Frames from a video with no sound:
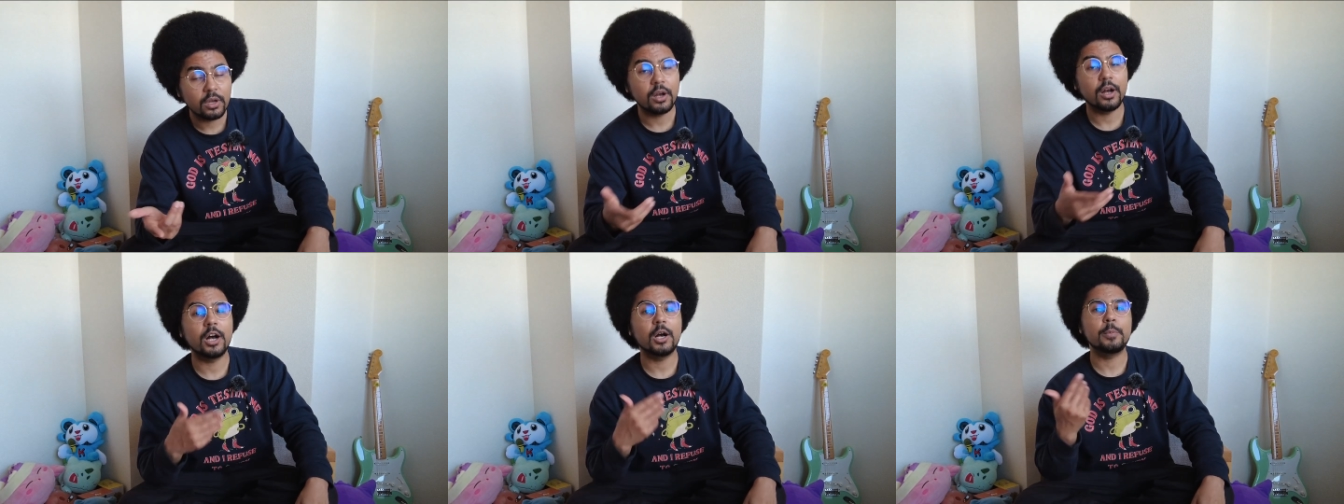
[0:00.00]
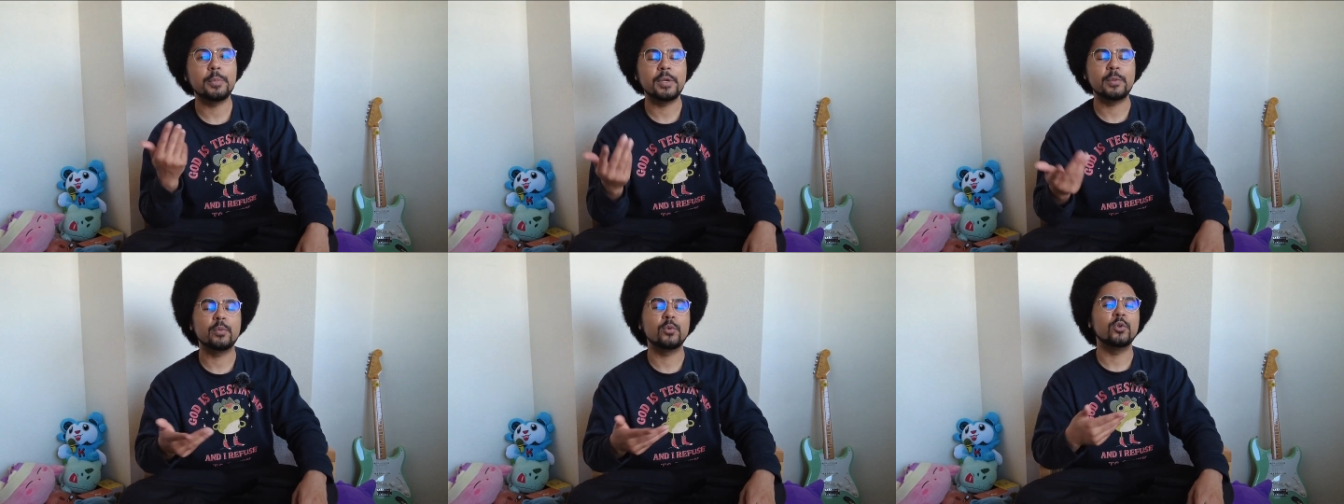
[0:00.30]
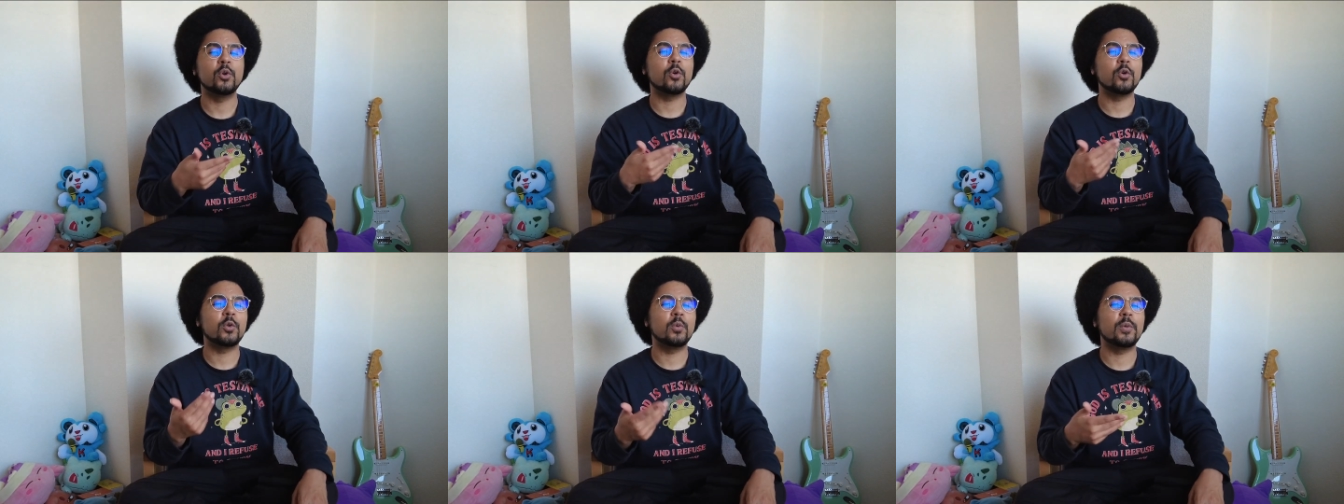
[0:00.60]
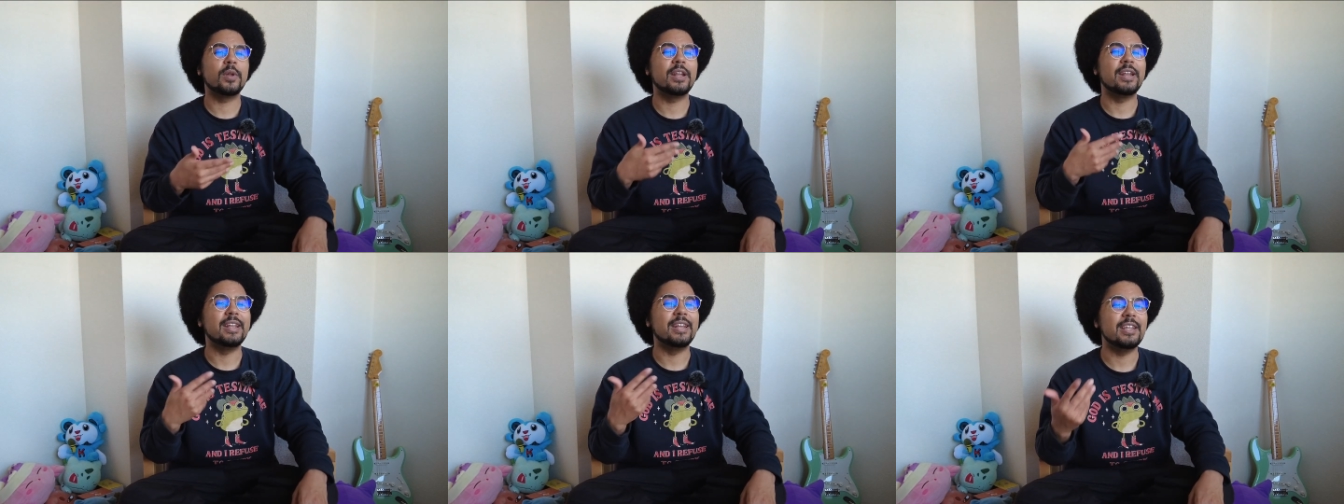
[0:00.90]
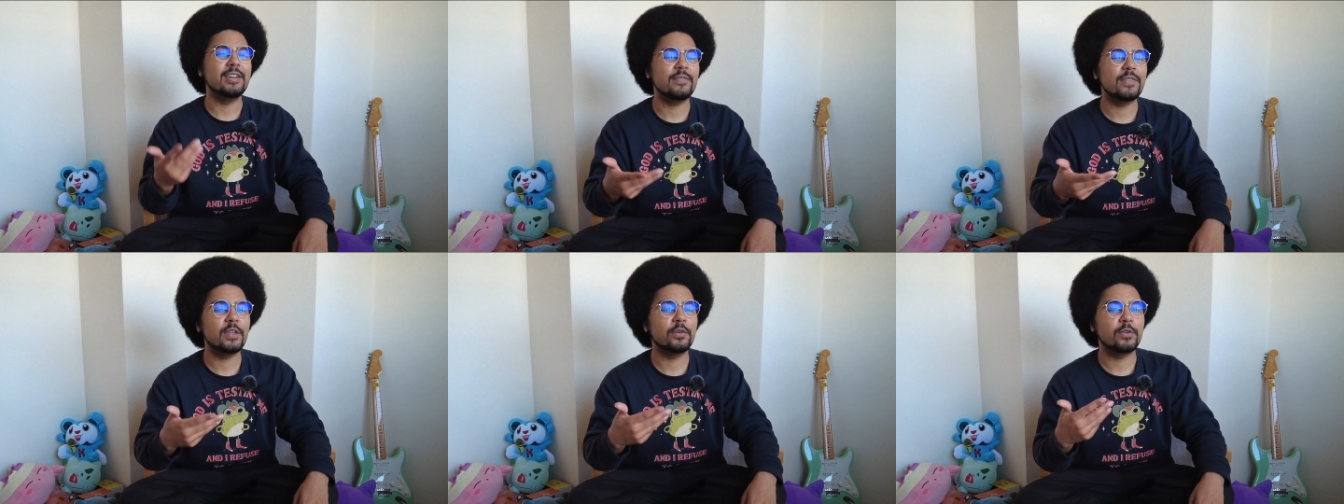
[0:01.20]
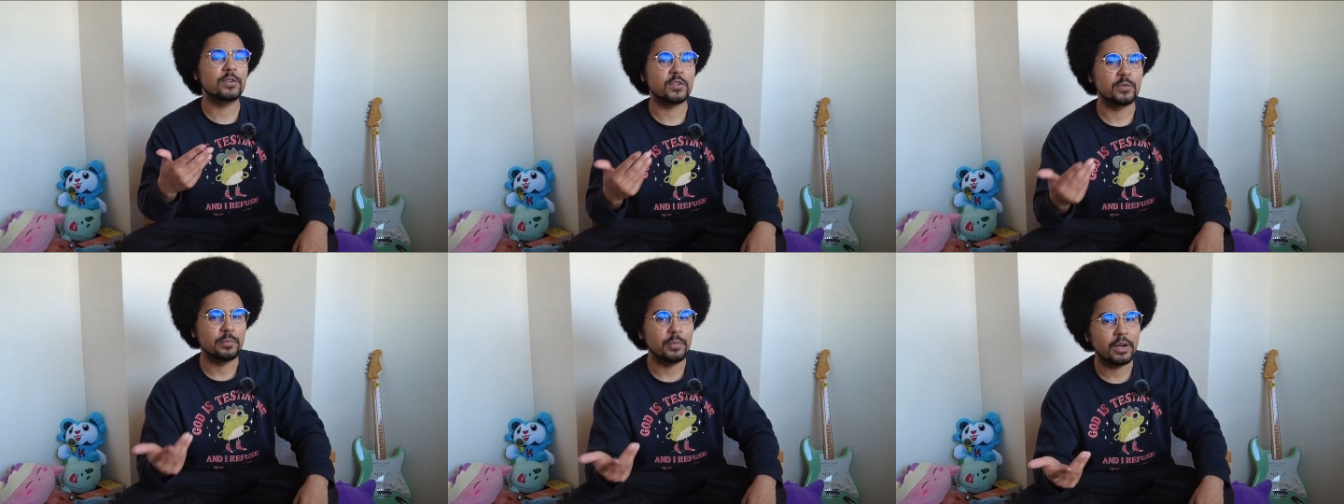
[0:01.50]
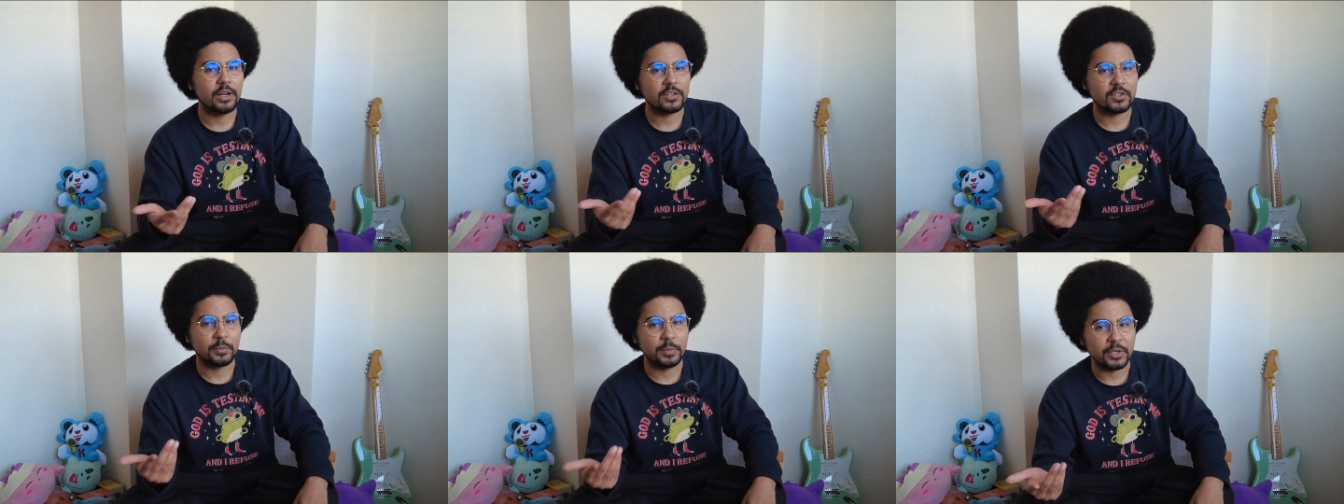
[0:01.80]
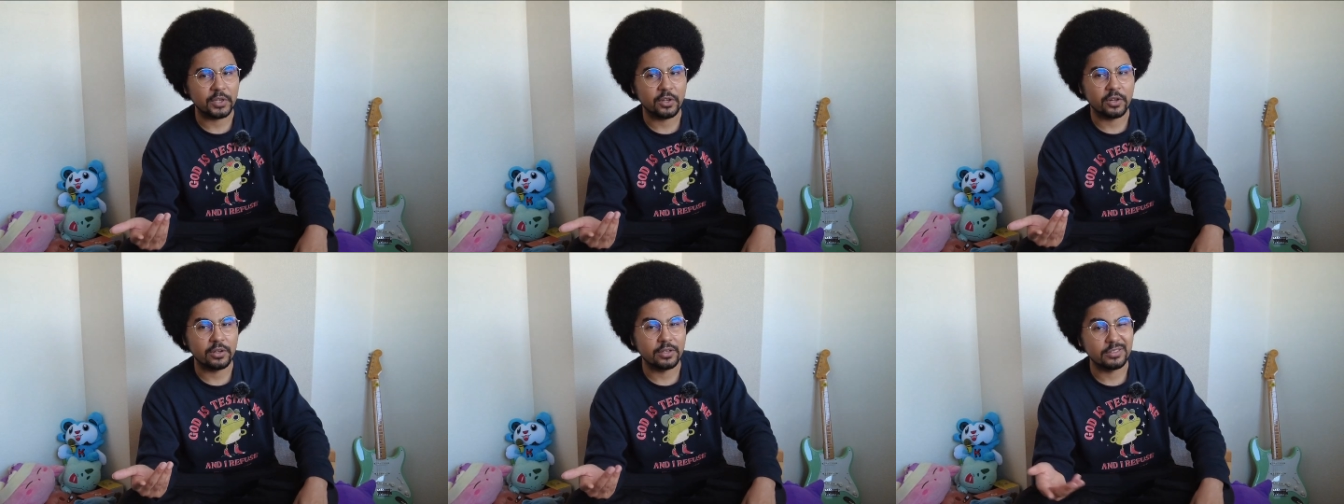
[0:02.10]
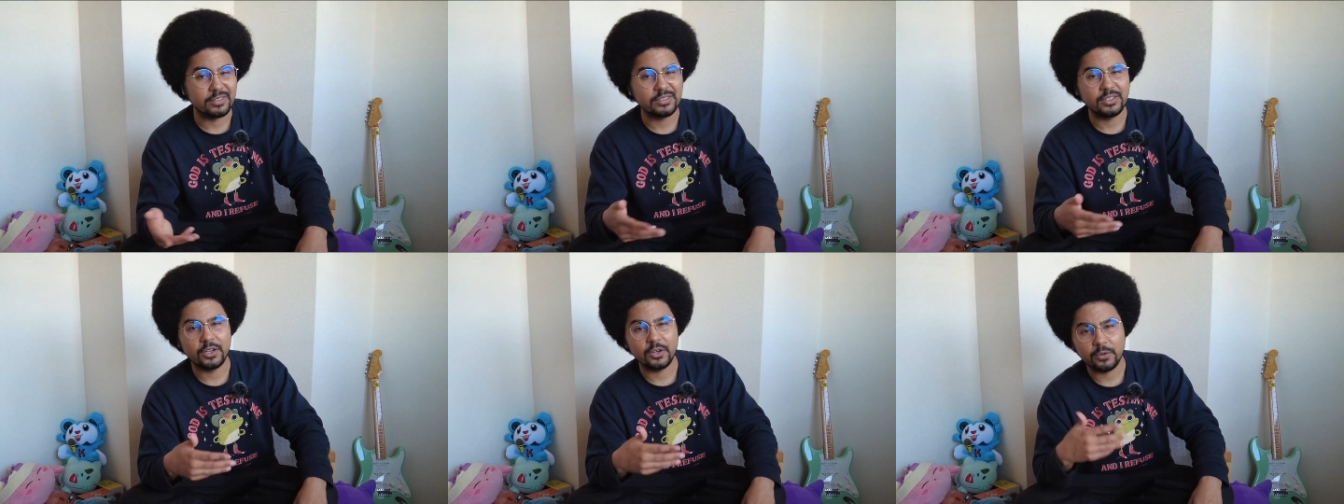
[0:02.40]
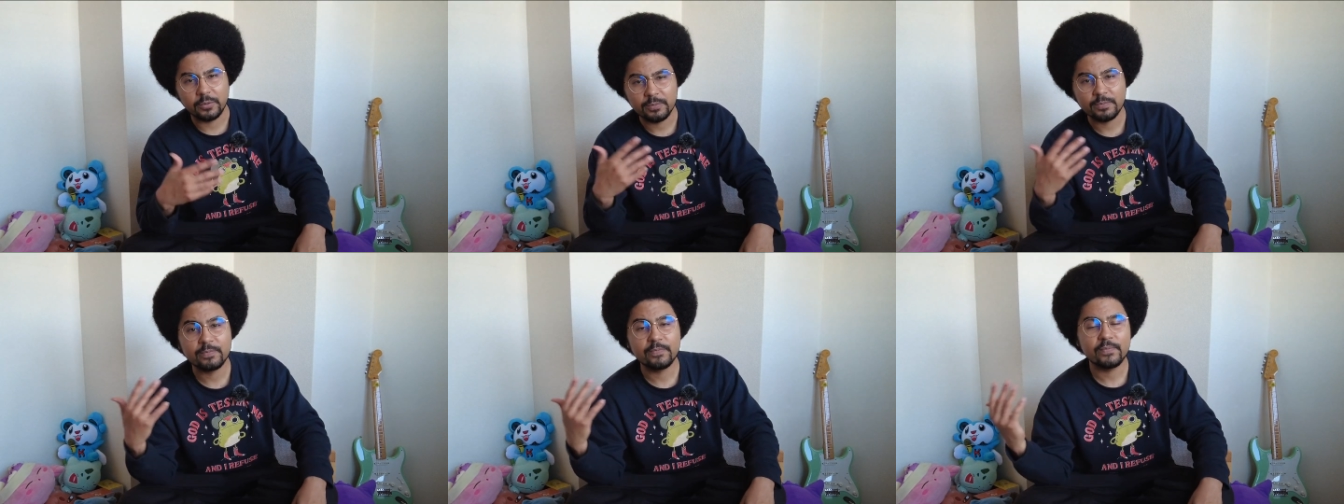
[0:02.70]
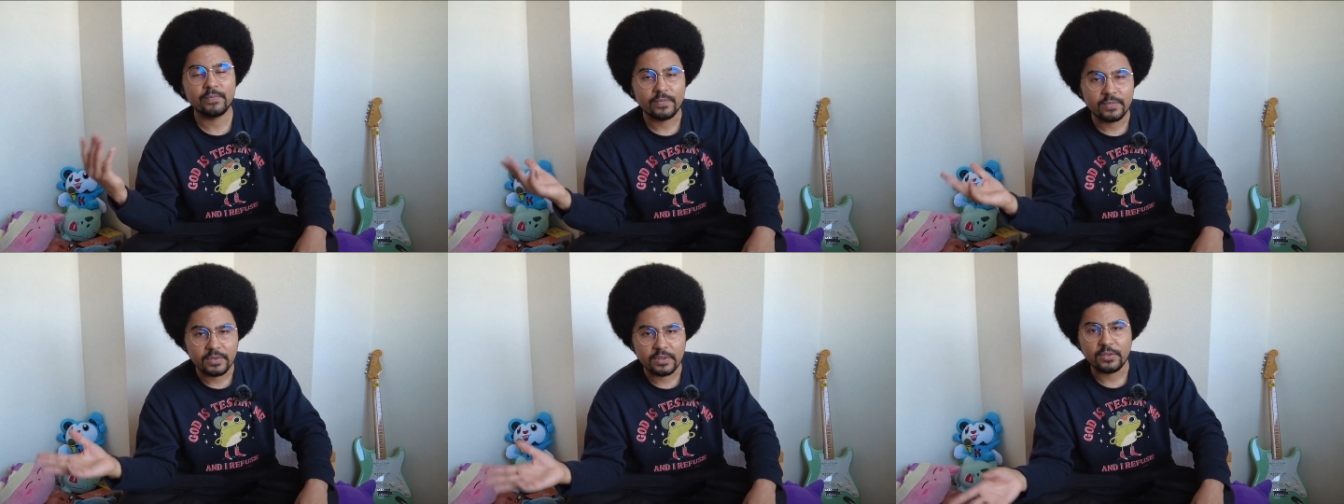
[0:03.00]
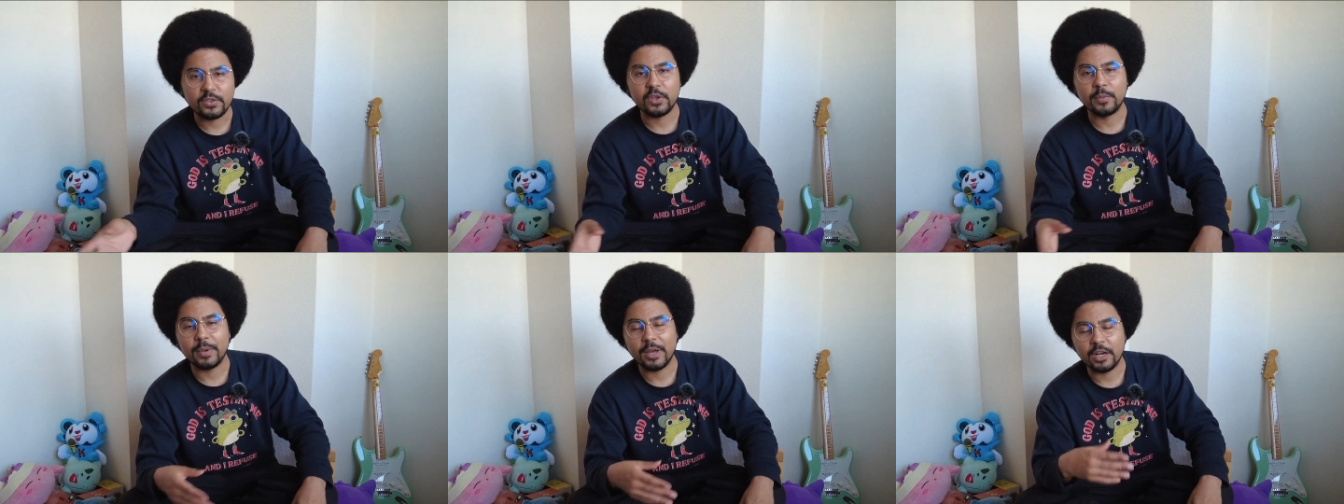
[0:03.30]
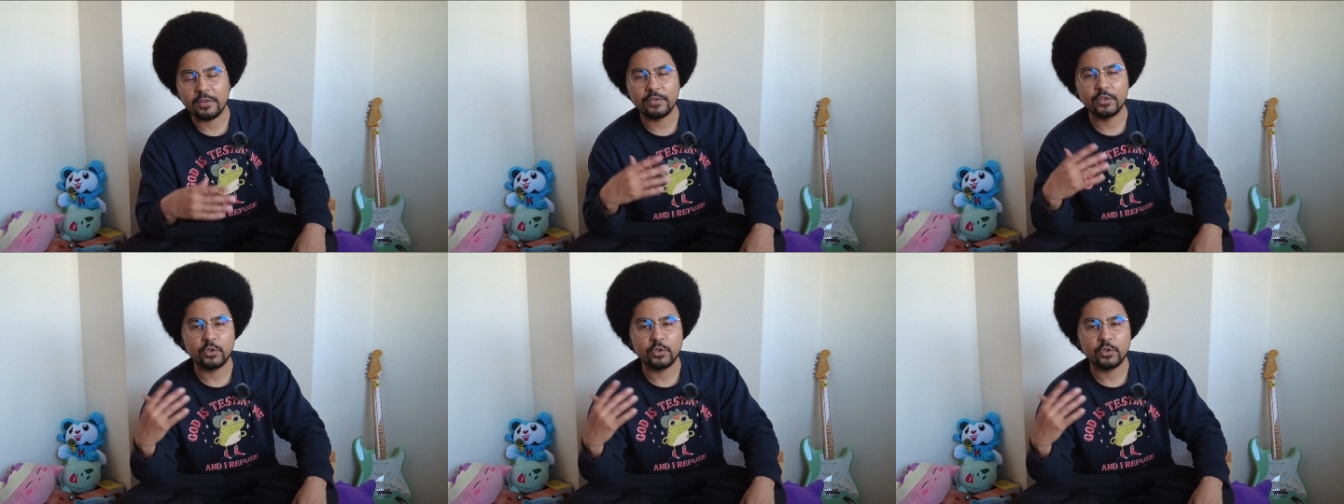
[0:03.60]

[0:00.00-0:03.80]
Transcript: are people not going to want to live there as much because, you know, the amount of